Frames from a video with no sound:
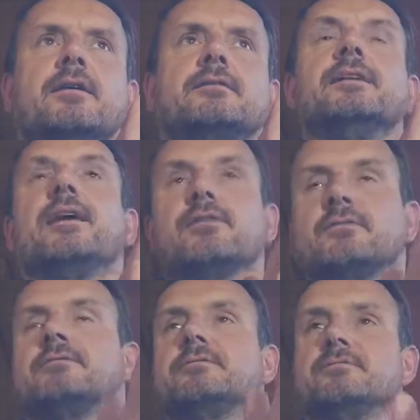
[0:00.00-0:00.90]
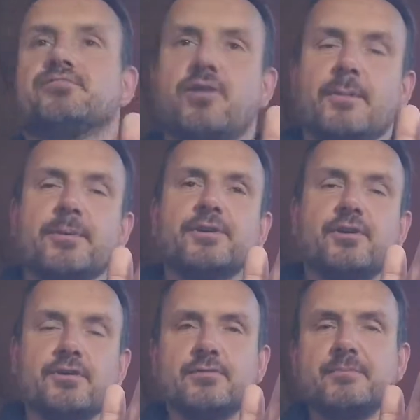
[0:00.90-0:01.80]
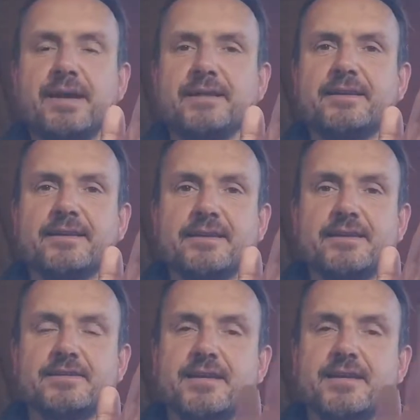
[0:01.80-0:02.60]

Now, probably you all know what metadata is.